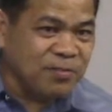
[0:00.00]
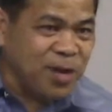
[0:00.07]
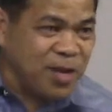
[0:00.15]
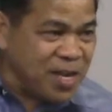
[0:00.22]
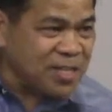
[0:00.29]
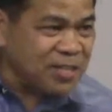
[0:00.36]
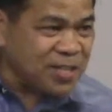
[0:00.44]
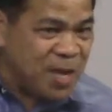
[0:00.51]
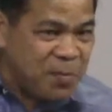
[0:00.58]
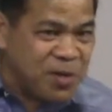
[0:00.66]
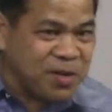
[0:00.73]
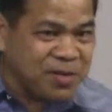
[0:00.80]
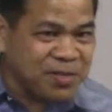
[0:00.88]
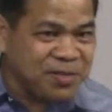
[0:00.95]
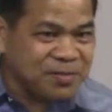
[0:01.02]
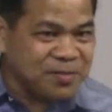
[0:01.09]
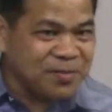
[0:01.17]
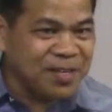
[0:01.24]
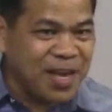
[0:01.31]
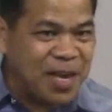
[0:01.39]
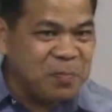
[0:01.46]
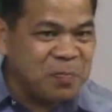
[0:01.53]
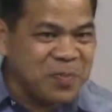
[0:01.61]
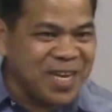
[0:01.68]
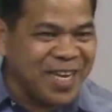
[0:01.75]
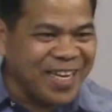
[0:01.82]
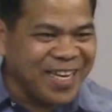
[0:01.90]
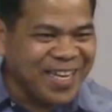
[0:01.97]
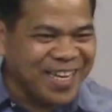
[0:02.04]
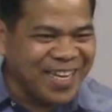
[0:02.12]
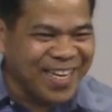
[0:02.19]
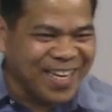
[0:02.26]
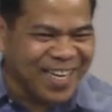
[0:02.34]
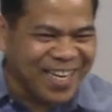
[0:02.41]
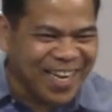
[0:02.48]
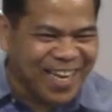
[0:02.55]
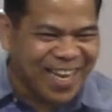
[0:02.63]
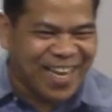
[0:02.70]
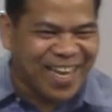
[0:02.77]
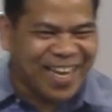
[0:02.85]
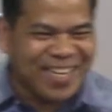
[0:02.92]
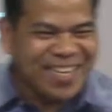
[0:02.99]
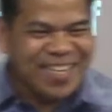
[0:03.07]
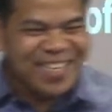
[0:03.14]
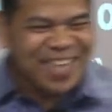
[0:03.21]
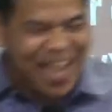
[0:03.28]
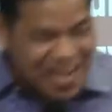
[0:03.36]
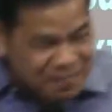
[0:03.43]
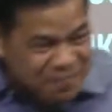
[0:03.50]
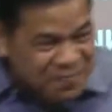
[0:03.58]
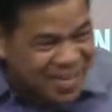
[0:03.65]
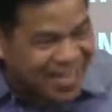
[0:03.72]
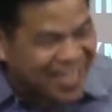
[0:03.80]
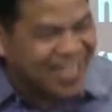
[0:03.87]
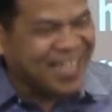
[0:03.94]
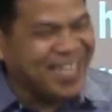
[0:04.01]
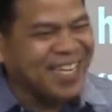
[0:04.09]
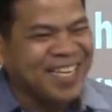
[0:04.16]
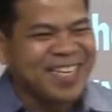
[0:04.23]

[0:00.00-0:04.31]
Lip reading: What else? Come on, help me. Help me.